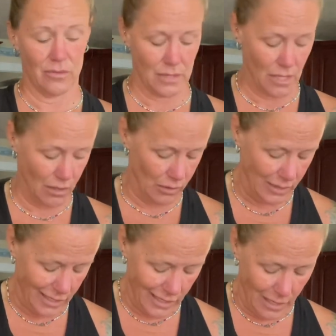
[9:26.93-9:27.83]
So
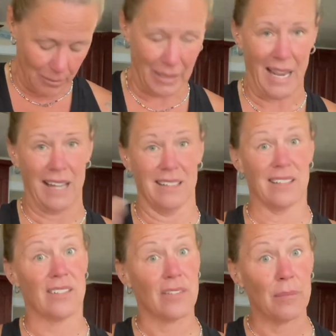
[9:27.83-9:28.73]
But again,
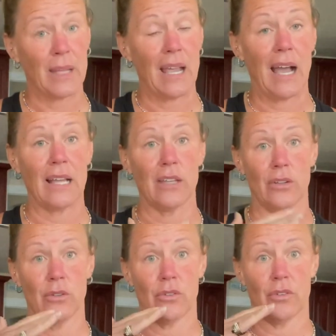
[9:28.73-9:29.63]
this is something I
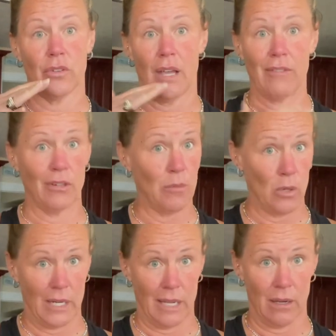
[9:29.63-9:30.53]
use every
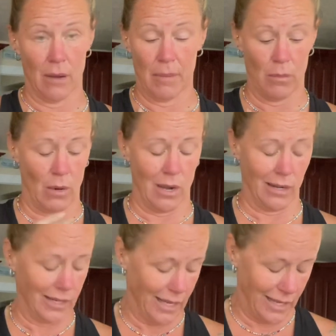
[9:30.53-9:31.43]
morning on my
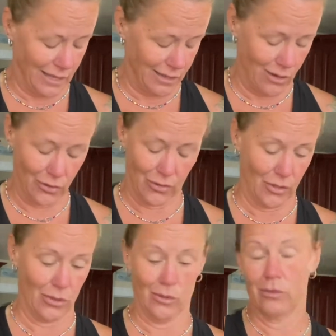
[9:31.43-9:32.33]
walk and
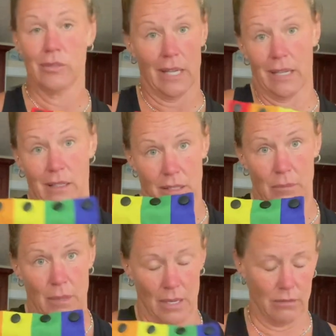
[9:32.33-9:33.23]
also like in
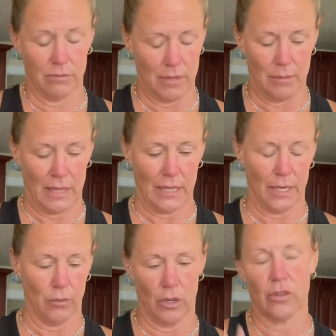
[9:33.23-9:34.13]
my line
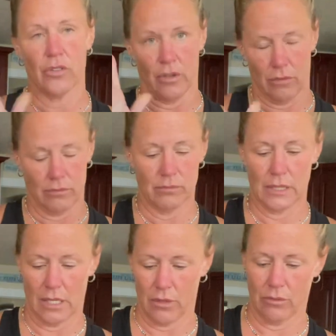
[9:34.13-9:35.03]
of work. So,
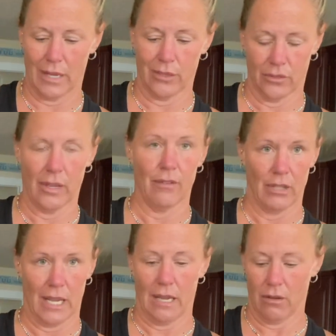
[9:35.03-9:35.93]
you know, I use it every
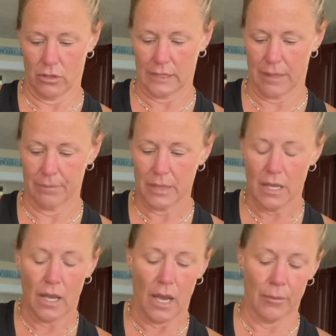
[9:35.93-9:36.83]
day, all day.
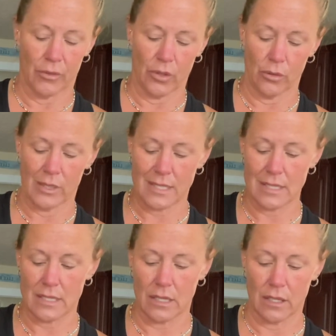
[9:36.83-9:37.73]
So this
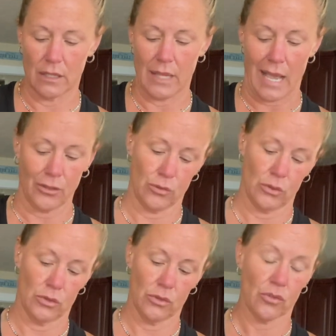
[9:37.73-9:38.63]
is the
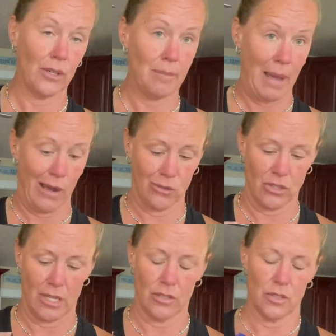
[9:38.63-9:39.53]
actual treat pouch.
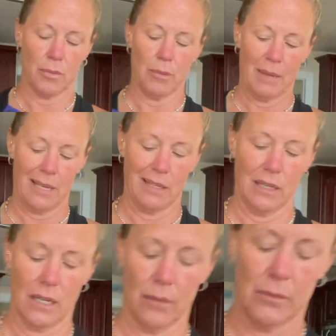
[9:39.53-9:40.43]
I just put my
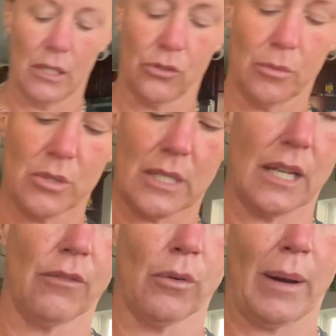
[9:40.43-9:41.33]
nail trimmers in
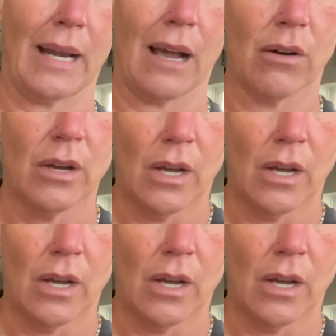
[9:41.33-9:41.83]
here for right now.